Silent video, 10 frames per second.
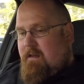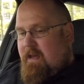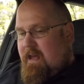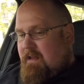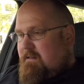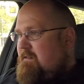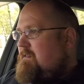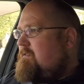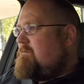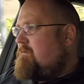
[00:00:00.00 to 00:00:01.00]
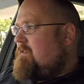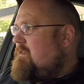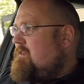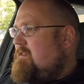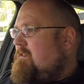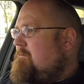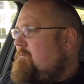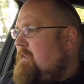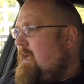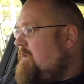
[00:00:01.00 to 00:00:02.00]
and
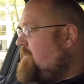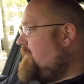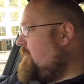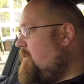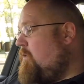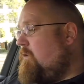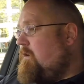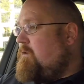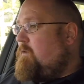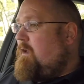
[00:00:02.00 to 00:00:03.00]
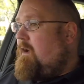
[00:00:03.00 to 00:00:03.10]
yeah, just all in all, I